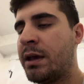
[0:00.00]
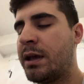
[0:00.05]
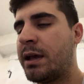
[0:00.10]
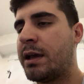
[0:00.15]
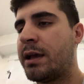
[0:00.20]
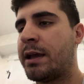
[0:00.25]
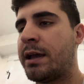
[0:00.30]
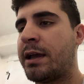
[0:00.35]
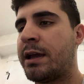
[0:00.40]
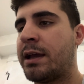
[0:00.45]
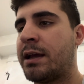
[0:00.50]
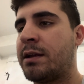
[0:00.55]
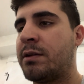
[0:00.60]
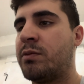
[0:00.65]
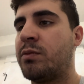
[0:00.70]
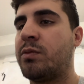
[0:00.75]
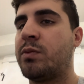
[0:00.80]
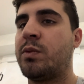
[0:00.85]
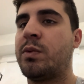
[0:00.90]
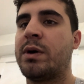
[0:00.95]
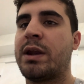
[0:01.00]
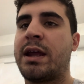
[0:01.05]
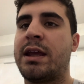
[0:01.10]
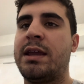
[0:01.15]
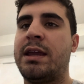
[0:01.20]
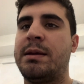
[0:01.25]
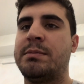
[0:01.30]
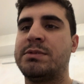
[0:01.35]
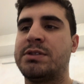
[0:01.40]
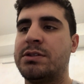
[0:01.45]
And what I
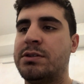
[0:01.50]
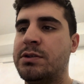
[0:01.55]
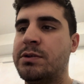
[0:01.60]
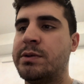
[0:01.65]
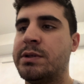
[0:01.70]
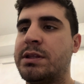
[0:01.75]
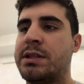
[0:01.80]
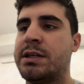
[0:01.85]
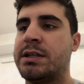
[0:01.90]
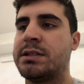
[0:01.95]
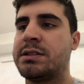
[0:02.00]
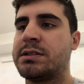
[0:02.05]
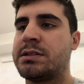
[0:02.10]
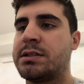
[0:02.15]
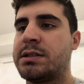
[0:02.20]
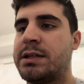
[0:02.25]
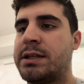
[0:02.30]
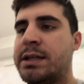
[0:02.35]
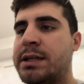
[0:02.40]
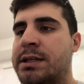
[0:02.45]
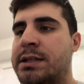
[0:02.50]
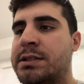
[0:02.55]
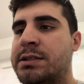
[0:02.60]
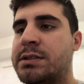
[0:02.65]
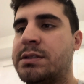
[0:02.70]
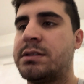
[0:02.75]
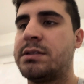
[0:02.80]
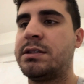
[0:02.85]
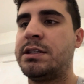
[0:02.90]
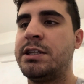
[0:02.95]
aim to do with this
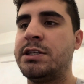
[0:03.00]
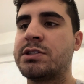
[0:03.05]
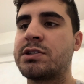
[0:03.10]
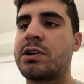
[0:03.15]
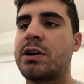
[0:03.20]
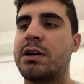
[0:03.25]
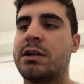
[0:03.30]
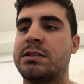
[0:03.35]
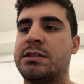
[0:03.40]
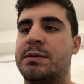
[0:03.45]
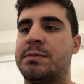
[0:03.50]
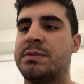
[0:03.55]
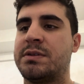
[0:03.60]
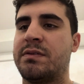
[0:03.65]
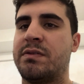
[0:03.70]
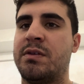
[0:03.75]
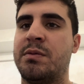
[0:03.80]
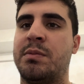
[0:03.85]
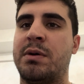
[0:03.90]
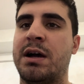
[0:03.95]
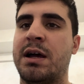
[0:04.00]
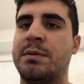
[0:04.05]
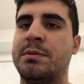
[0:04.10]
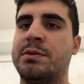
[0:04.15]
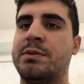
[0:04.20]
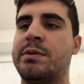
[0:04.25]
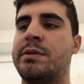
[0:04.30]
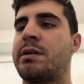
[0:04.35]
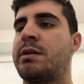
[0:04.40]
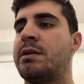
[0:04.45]
is teach concepts of the Bible
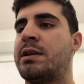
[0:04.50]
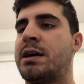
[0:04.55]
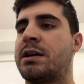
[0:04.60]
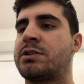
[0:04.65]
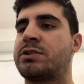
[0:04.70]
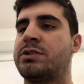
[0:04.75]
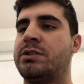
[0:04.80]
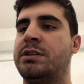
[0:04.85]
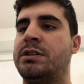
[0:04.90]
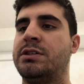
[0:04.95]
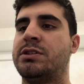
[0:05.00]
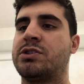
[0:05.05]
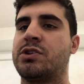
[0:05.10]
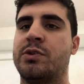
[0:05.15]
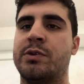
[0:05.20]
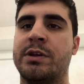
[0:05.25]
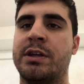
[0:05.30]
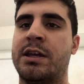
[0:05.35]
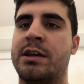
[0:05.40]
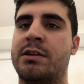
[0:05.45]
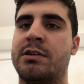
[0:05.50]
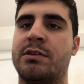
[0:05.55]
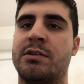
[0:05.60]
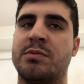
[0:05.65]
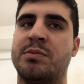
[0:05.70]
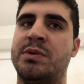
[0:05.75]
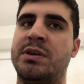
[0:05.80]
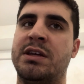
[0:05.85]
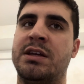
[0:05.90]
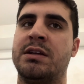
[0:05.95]
without actually showing it or
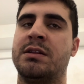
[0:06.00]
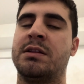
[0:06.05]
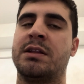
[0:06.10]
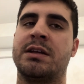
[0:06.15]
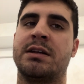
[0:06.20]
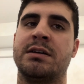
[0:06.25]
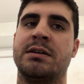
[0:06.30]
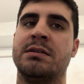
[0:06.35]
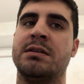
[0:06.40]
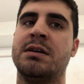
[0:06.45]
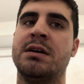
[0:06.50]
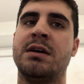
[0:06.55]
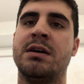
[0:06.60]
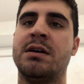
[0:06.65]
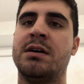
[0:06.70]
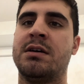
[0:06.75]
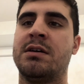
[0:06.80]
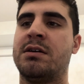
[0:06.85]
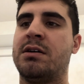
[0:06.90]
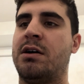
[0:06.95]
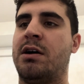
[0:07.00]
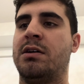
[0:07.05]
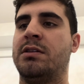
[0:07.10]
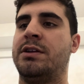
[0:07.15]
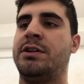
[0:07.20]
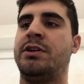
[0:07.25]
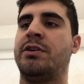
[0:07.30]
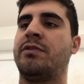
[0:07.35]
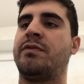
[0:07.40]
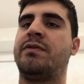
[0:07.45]
being like a
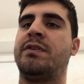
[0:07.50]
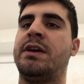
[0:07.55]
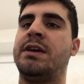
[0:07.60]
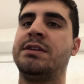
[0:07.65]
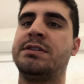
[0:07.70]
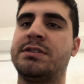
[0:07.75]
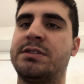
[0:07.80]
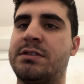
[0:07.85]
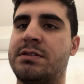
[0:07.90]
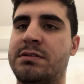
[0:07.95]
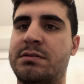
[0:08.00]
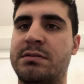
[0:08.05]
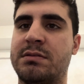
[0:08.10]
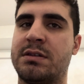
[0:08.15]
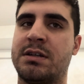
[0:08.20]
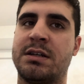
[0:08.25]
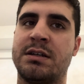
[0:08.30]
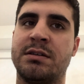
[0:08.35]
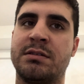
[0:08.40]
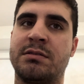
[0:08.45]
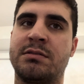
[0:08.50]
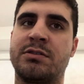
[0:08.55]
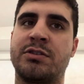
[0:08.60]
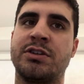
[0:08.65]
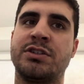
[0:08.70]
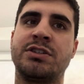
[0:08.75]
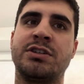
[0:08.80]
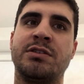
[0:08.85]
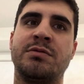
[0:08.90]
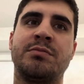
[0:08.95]
all-in-your-face
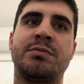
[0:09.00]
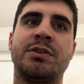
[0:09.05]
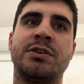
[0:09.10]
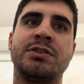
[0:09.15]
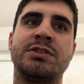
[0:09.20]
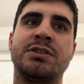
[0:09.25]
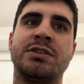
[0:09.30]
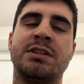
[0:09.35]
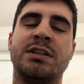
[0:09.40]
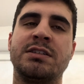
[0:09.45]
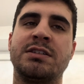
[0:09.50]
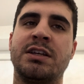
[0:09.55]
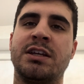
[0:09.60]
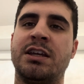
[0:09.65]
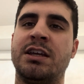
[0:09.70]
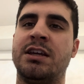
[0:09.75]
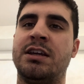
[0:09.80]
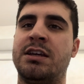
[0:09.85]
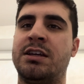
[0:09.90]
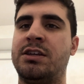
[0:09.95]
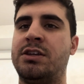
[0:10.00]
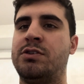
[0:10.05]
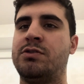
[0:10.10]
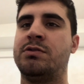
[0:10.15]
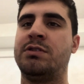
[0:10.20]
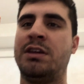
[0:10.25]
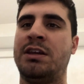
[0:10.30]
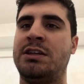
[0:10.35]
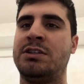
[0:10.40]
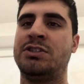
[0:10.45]
Christian person that's like, hey, you
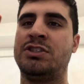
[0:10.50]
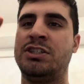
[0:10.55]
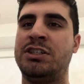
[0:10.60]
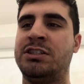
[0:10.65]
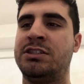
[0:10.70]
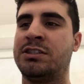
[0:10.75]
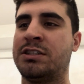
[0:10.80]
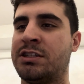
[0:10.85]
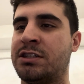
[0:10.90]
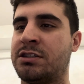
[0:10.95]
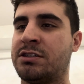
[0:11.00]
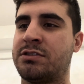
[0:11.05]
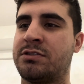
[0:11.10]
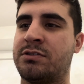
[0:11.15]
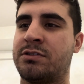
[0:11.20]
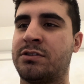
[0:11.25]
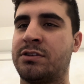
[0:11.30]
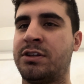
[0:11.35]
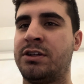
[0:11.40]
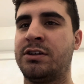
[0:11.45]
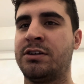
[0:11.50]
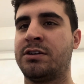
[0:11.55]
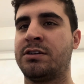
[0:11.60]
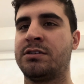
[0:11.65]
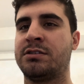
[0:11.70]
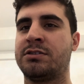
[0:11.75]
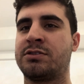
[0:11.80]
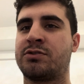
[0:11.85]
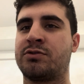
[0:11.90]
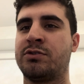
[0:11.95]
need Jesus or
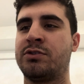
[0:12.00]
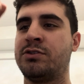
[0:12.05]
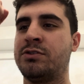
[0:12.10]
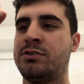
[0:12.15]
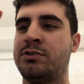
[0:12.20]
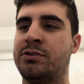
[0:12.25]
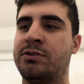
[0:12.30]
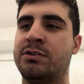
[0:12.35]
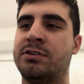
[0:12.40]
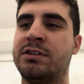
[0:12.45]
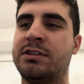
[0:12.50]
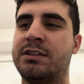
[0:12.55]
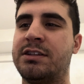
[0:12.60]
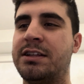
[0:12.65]
you're screwed.